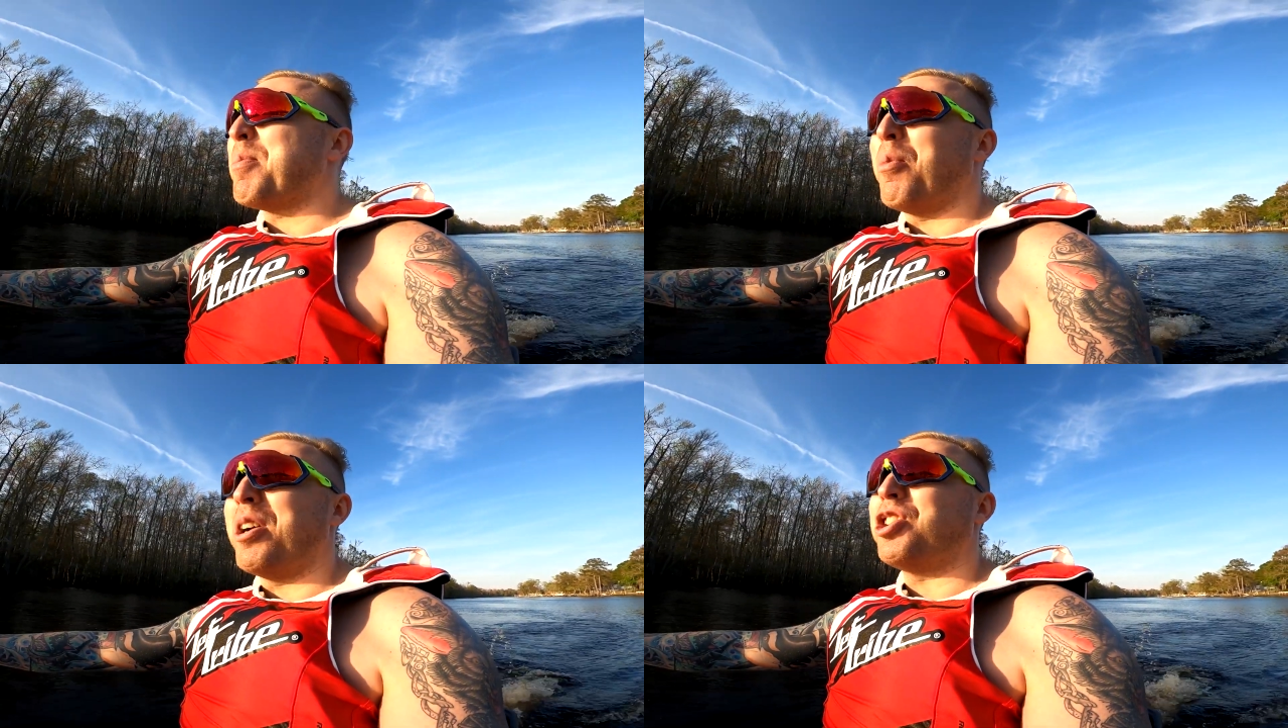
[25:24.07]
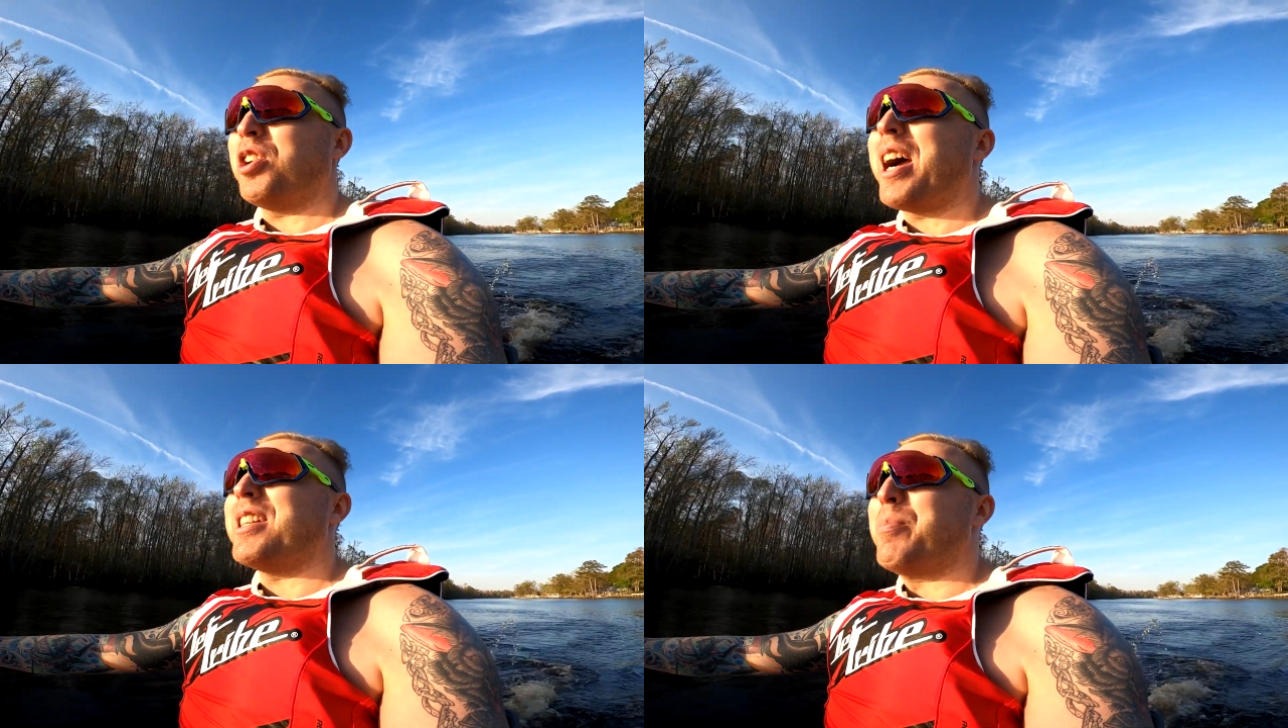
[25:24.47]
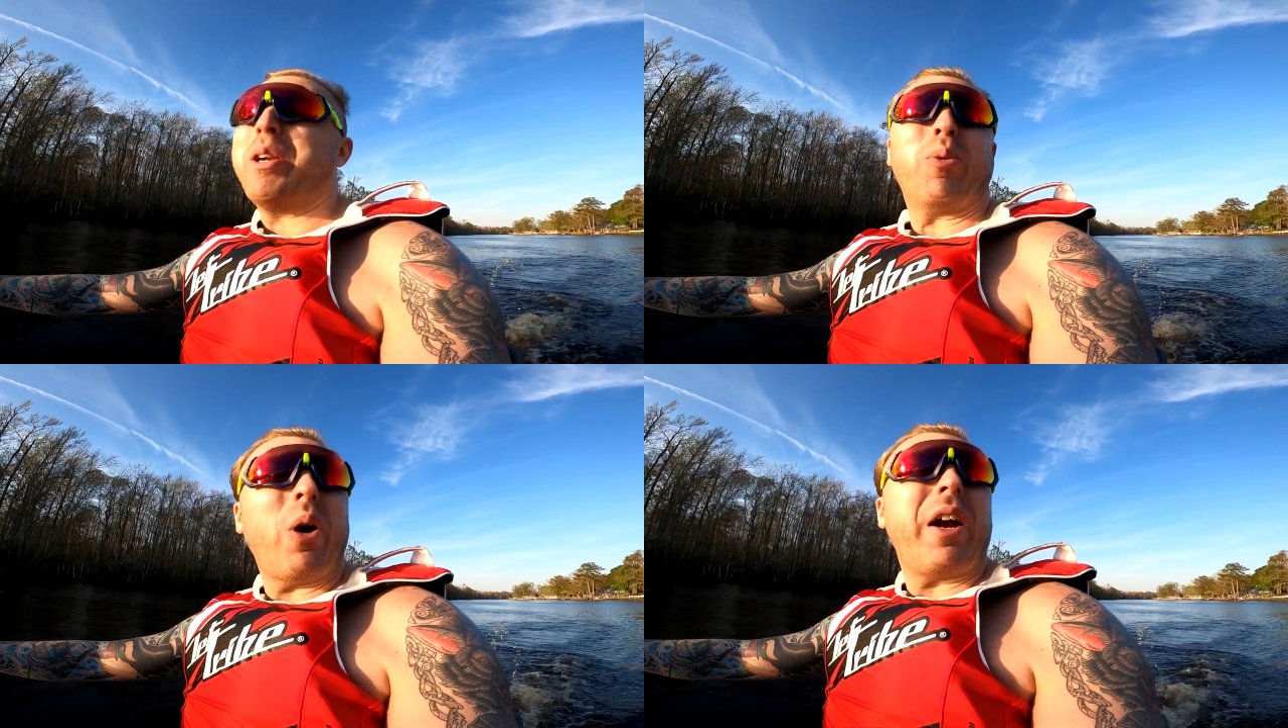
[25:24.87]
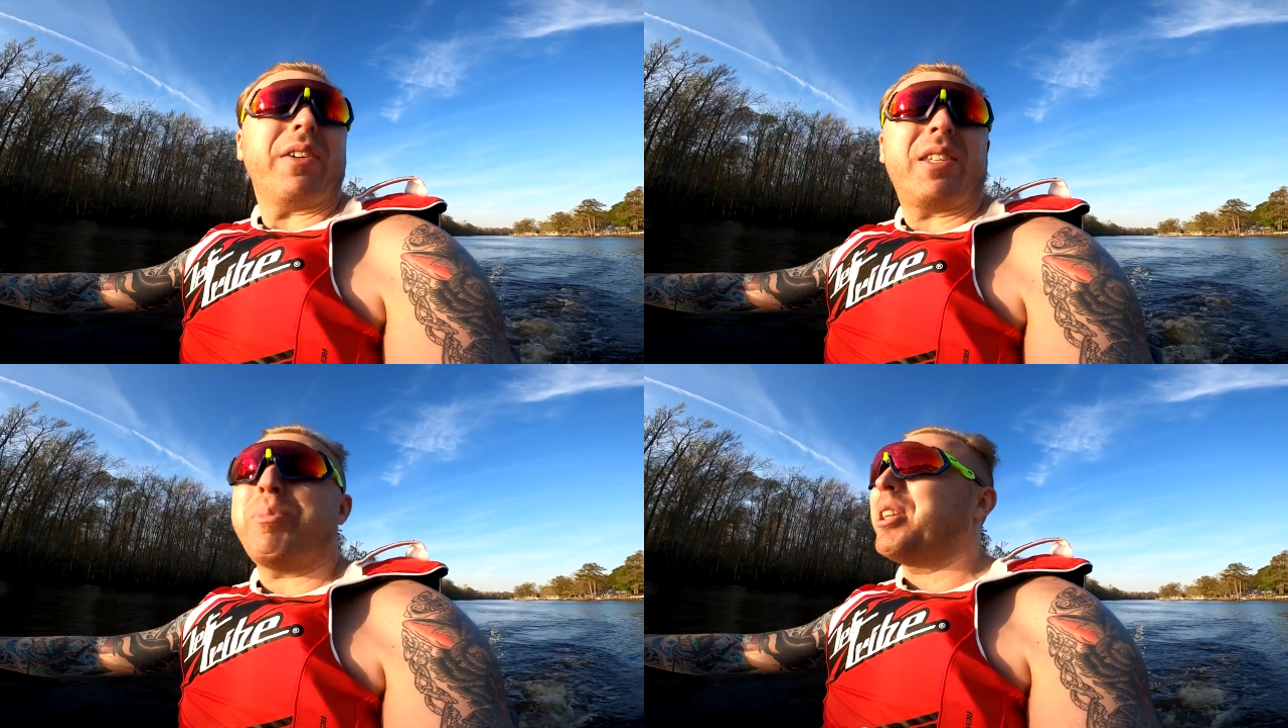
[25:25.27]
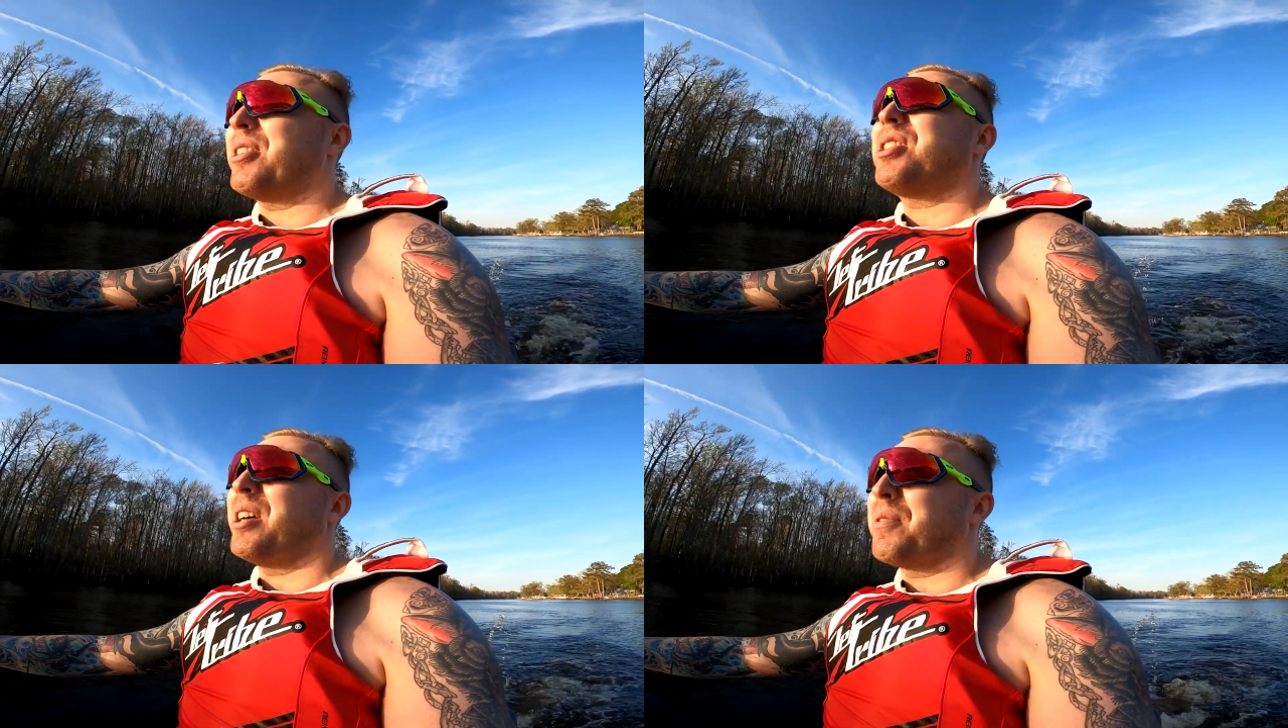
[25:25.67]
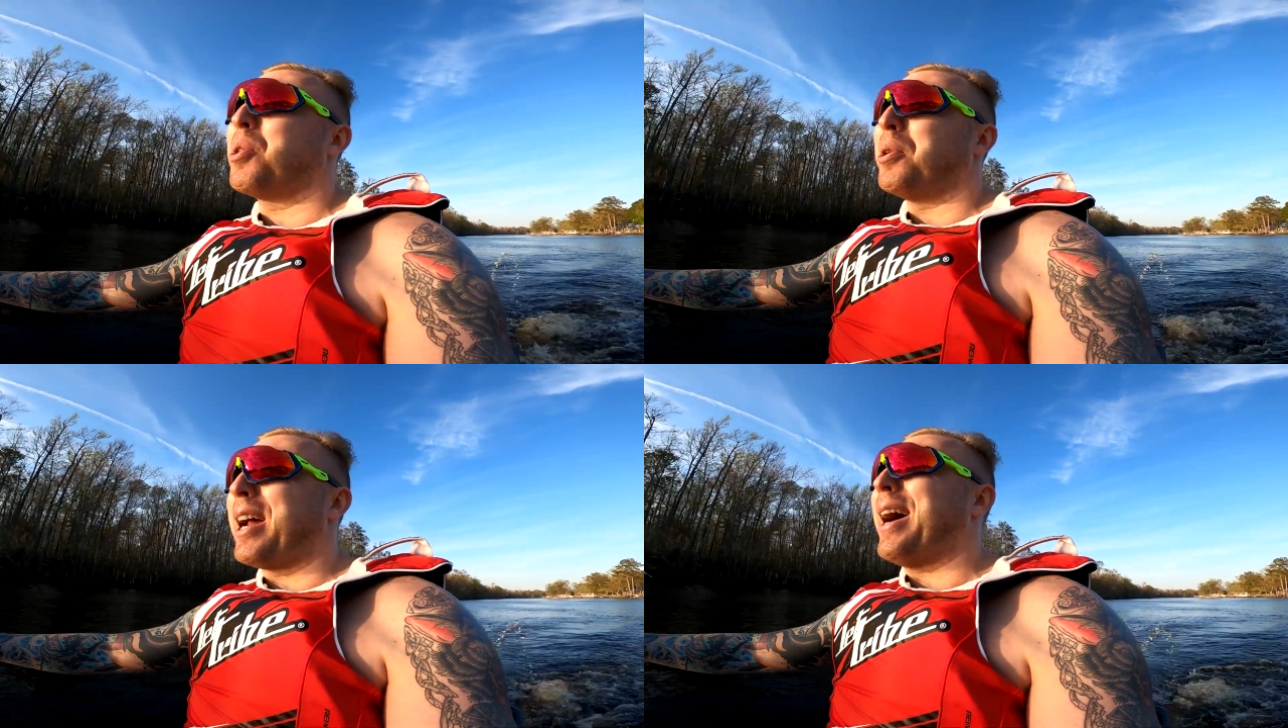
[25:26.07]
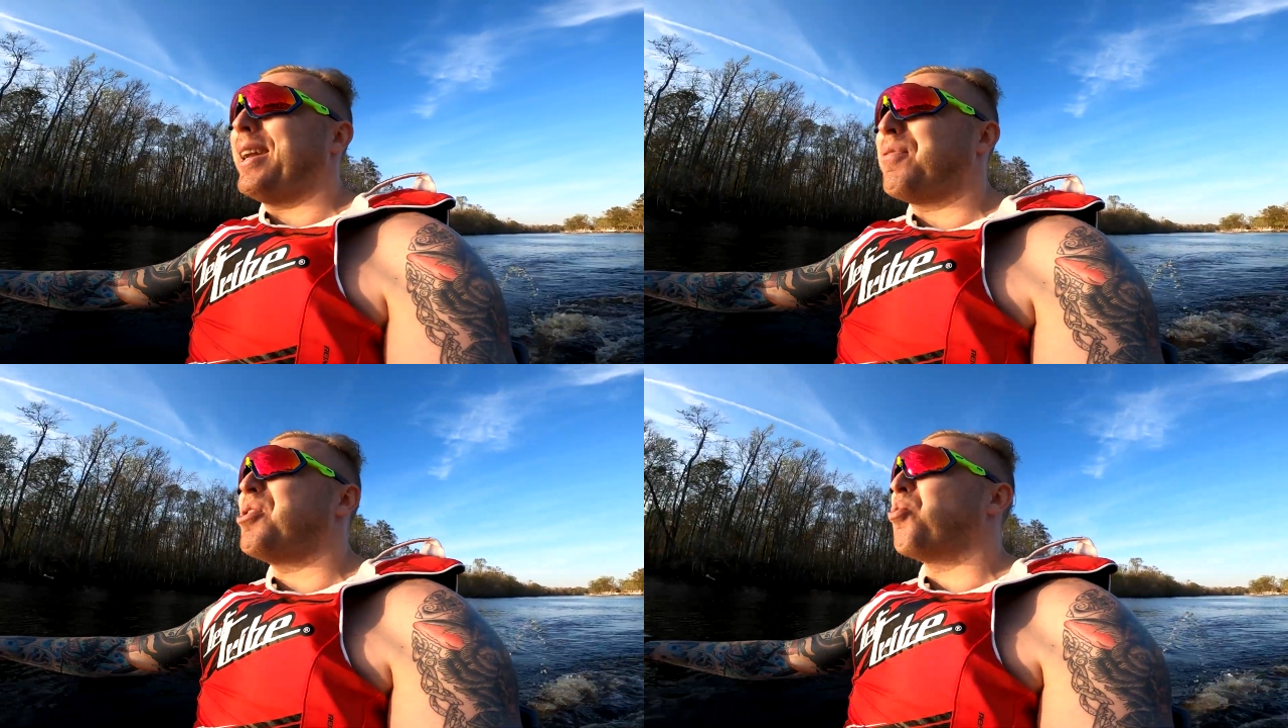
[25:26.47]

but want you guys to be aware of some other stuff going on if you